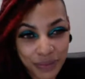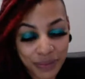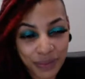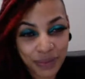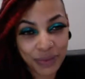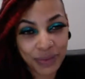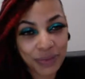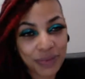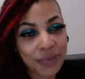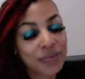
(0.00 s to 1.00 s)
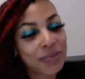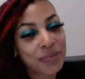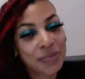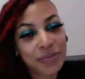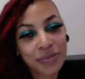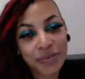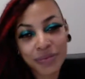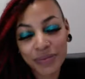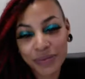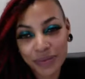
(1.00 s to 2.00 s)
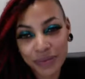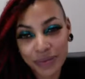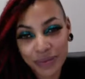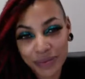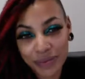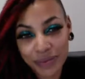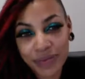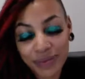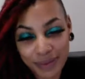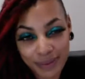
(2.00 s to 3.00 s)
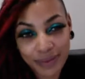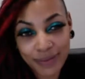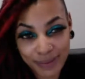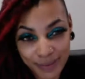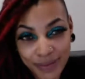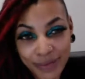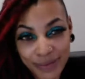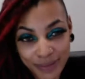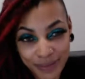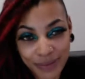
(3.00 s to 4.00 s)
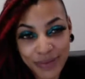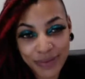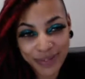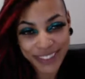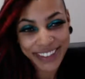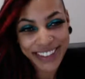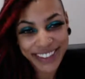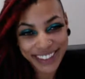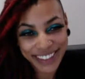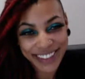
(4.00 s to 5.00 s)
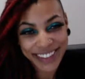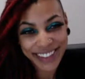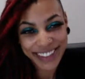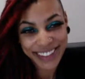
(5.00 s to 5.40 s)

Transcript: This person isn't speaking.